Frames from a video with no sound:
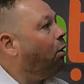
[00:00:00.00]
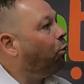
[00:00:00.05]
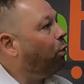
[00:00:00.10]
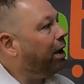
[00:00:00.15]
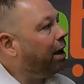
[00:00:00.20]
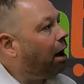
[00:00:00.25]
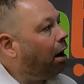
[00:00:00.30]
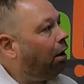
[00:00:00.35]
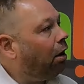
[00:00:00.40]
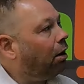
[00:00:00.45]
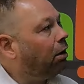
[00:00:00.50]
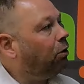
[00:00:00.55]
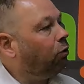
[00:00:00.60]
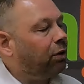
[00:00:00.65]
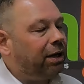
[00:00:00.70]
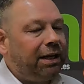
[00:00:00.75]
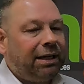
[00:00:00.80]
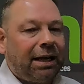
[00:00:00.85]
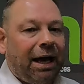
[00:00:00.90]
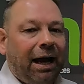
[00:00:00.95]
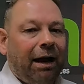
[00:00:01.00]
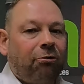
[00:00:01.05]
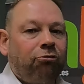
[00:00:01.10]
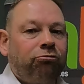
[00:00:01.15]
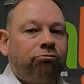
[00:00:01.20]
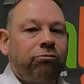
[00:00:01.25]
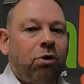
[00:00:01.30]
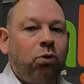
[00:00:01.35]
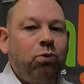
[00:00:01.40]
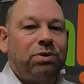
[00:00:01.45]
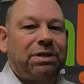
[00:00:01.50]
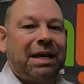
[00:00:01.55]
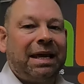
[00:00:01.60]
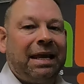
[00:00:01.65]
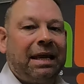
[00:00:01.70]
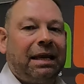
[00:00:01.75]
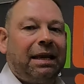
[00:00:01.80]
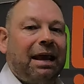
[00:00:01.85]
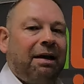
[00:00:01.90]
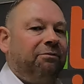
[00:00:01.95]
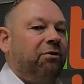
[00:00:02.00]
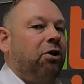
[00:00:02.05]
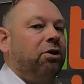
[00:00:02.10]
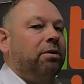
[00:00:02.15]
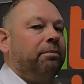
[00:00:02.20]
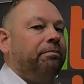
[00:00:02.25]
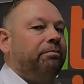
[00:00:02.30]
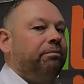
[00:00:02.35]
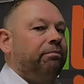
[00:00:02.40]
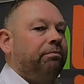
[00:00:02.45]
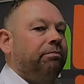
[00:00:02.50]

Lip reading: we are looking at route 11.